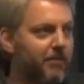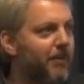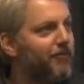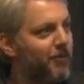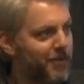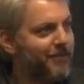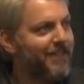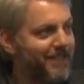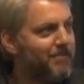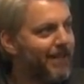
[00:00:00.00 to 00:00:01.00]
are
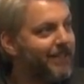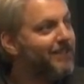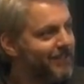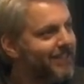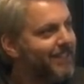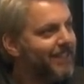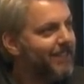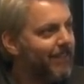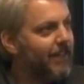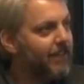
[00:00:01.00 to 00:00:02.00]
unfortunately it depends,
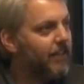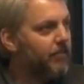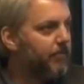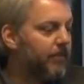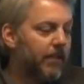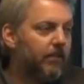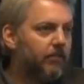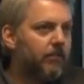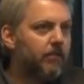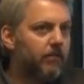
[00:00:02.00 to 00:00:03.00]
right? Um, you
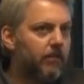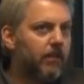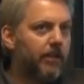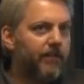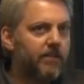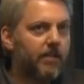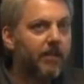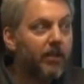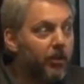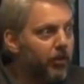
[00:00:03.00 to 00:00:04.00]
know, if it's
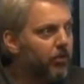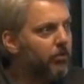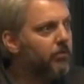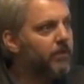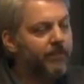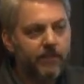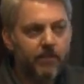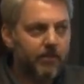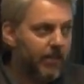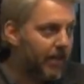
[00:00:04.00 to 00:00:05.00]
something new, if it's something